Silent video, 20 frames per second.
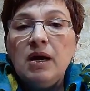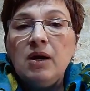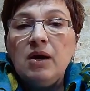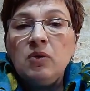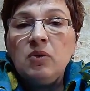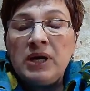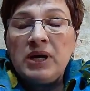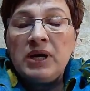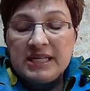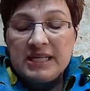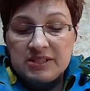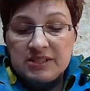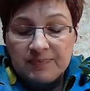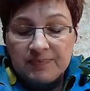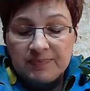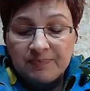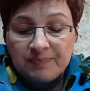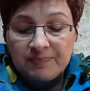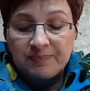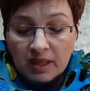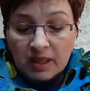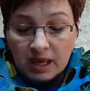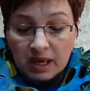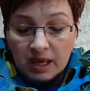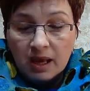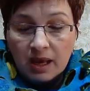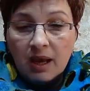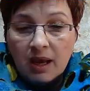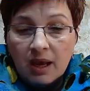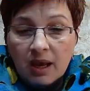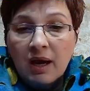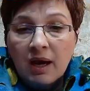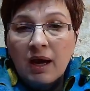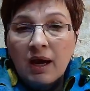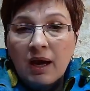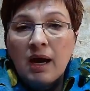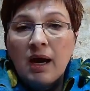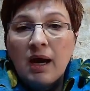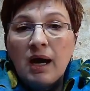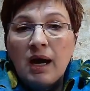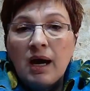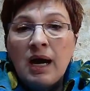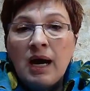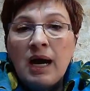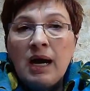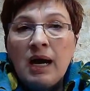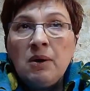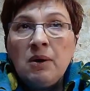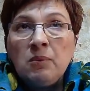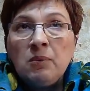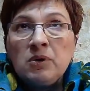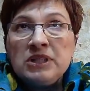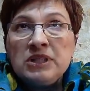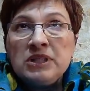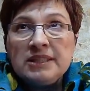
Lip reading: Right. What